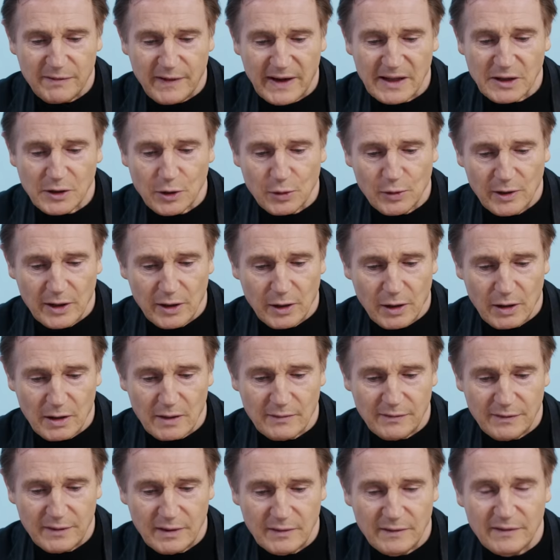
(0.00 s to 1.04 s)
fight
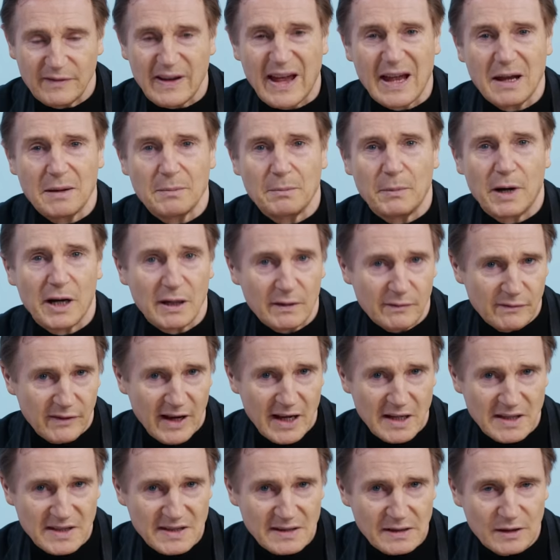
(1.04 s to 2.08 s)
choreographer, Mark
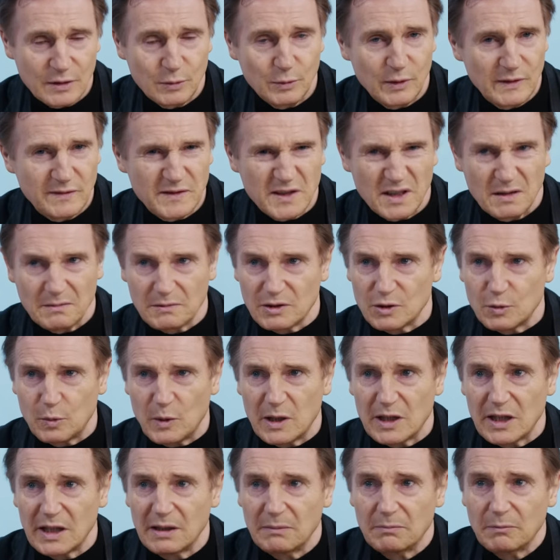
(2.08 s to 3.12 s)
Vanslow, we've done
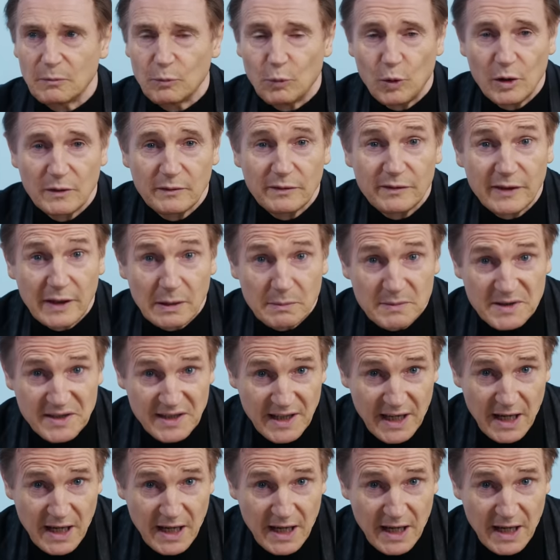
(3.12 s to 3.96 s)
21 films